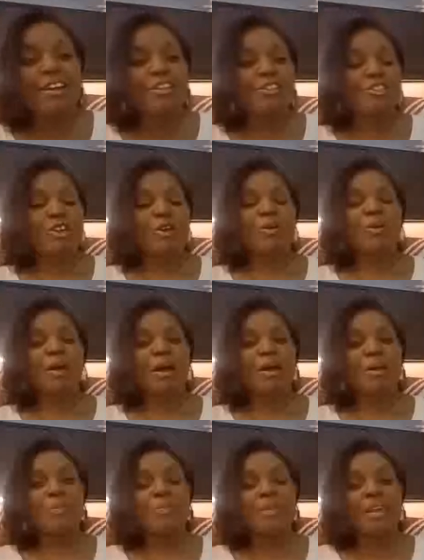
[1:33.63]

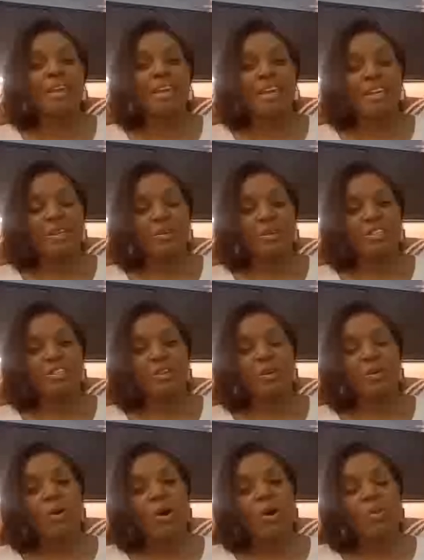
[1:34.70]
So anyway,
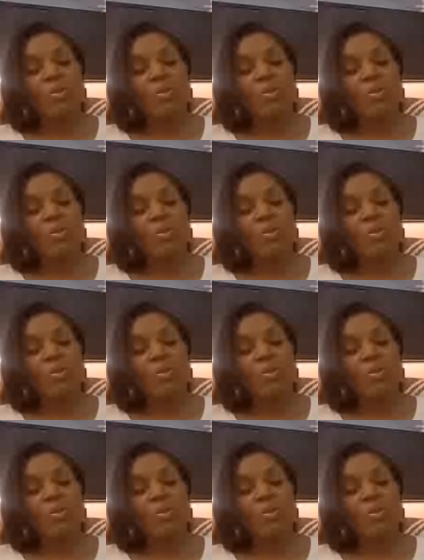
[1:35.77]
so